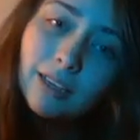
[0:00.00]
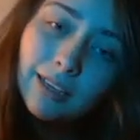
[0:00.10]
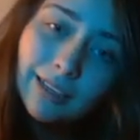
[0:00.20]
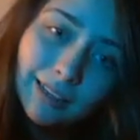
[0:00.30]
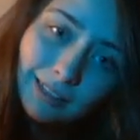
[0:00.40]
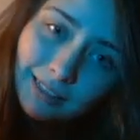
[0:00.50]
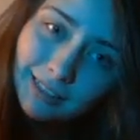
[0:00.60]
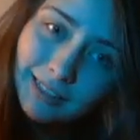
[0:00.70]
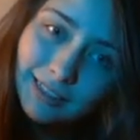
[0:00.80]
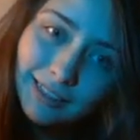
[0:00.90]
Hey guys,
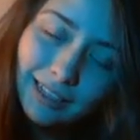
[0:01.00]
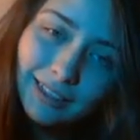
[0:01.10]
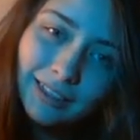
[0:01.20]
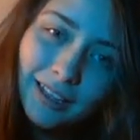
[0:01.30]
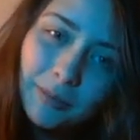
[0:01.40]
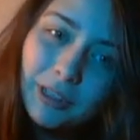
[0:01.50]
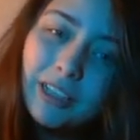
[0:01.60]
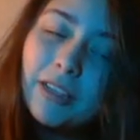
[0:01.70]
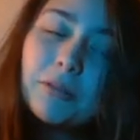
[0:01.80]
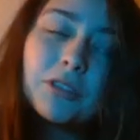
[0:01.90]
this is Editing Emma,
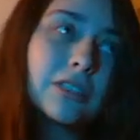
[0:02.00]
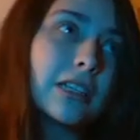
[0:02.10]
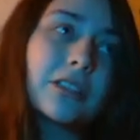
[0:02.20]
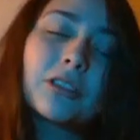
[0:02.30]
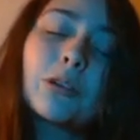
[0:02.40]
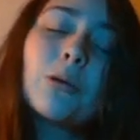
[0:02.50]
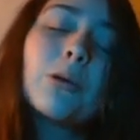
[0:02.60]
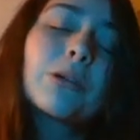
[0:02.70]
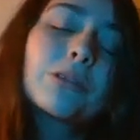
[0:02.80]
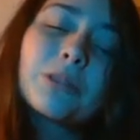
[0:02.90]
and I would just like to
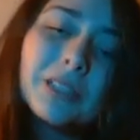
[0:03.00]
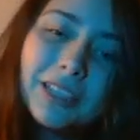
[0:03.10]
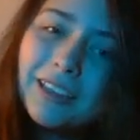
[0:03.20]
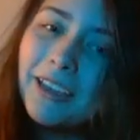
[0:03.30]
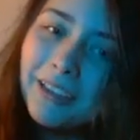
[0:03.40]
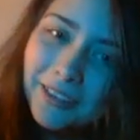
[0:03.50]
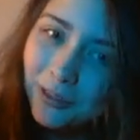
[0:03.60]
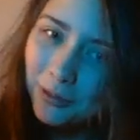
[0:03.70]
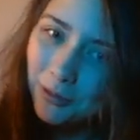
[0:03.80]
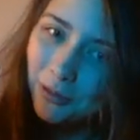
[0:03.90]
cordially thank
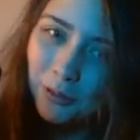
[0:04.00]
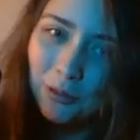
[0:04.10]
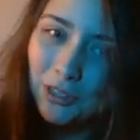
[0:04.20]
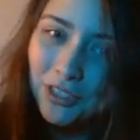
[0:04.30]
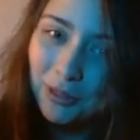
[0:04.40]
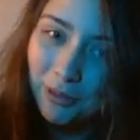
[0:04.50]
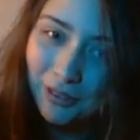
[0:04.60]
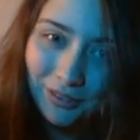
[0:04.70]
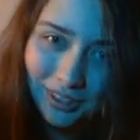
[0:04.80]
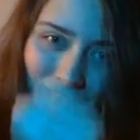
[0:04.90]
you for watching my
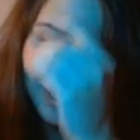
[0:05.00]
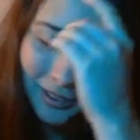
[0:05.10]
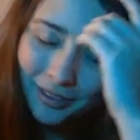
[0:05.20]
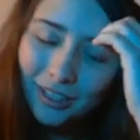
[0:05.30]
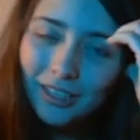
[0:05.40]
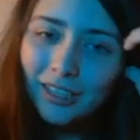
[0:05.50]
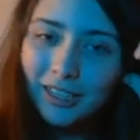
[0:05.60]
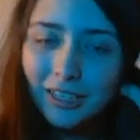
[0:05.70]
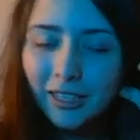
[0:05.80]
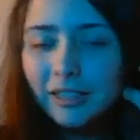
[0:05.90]
video.
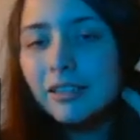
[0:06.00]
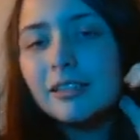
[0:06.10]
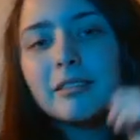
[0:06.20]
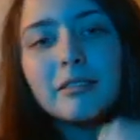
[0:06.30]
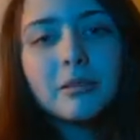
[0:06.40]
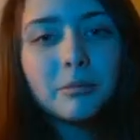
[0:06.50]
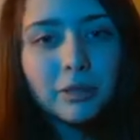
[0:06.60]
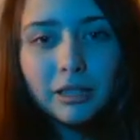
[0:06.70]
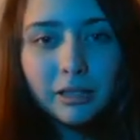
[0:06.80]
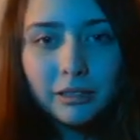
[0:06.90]
I
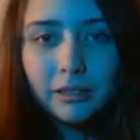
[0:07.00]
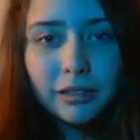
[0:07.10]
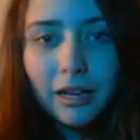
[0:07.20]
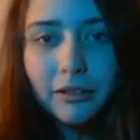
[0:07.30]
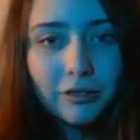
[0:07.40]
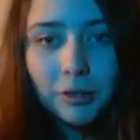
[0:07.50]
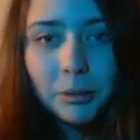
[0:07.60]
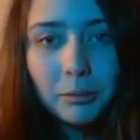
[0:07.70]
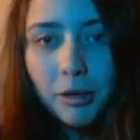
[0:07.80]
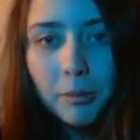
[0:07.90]
completely did not film
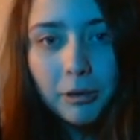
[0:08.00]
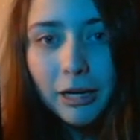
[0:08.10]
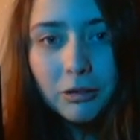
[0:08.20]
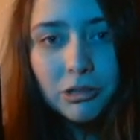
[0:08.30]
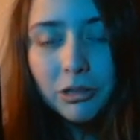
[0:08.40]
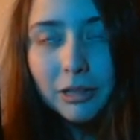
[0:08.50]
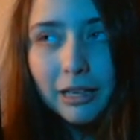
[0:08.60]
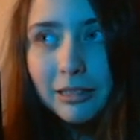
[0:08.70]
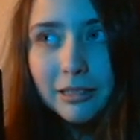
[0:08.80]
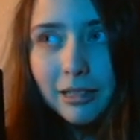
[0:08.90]
a proper outro
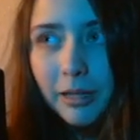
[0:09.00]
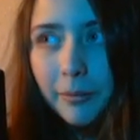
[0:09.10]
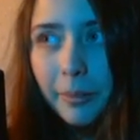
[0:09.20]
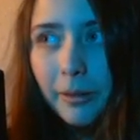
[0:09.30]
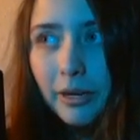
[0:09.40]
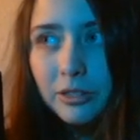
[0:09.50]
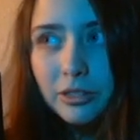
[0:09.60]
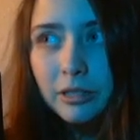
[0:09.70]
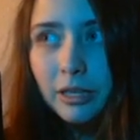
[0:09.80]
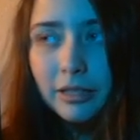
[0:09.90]
last time. I
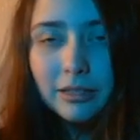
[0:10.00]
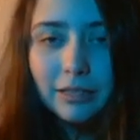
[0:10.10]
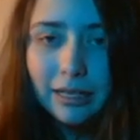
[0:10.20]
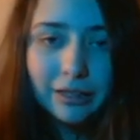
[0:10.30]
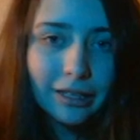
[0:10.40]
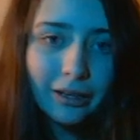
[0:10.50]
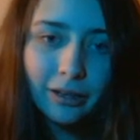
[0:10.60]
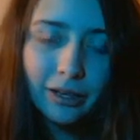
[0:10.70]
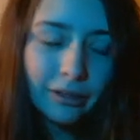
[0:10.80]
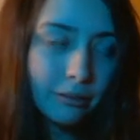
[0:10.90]
just kind of sat there
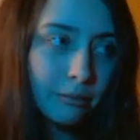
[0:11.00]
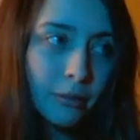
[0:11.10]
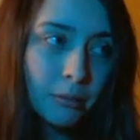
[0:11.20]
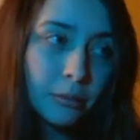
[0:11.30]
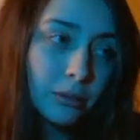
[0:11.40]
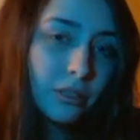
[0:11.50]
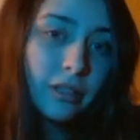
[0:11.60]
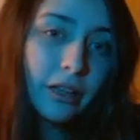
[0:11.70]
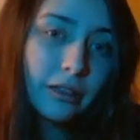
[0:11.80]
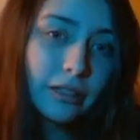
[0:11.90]
and mumbled
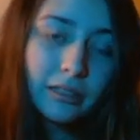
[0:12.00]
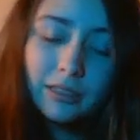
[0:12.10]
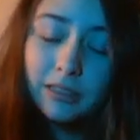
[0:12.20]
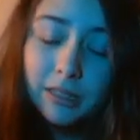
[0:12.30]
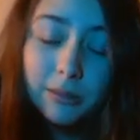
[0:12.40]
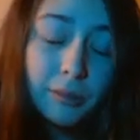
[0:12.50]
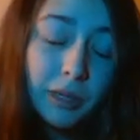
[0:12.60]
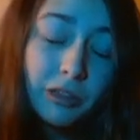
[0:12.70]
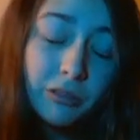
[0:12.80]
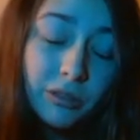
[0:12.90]
nothings into my
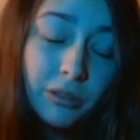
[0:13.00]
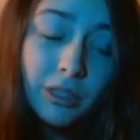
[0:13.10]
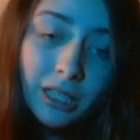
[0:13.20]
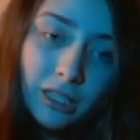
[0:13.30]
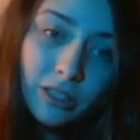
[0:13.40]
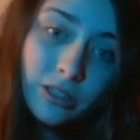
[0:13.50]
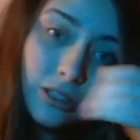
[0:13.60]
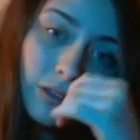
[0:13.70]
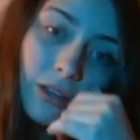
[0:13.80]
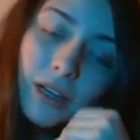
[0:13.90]
microphone.
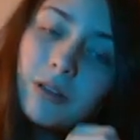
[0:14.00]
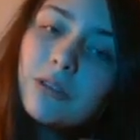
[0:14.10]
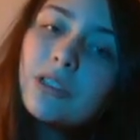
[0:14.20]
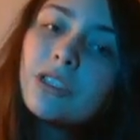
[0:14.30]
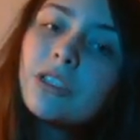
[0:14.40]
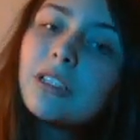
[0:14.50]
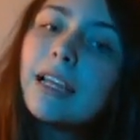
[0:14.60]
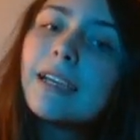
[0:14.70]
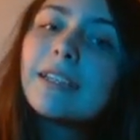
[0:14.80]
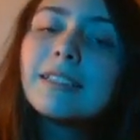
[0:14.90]
So I would just
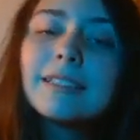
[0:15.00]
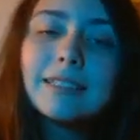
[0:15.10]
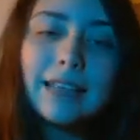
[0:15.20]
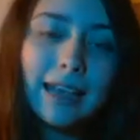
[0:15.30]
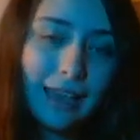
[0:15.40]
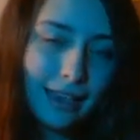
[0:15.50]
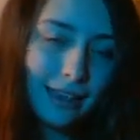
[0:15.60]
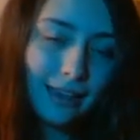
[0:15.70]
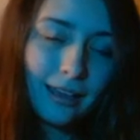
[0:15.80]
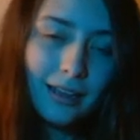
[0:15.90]
like to
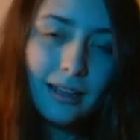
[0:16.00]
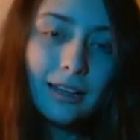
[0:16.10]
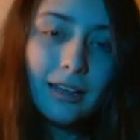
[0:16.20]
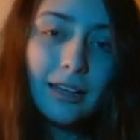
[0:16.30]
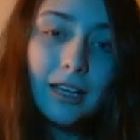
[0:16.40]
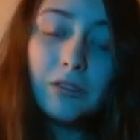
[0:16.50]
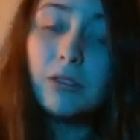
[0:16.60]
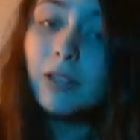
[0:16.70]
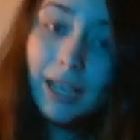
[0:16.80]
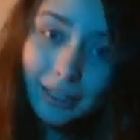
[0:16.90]
say, if you
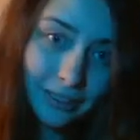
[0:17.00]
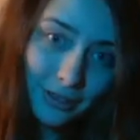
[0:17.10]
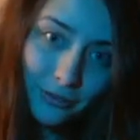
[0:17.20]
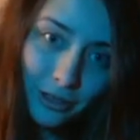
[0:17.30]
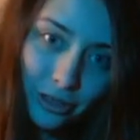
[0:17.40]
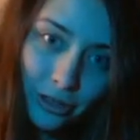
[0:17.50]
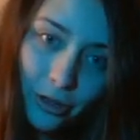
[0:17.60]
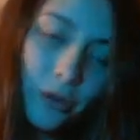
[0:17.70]
like this video,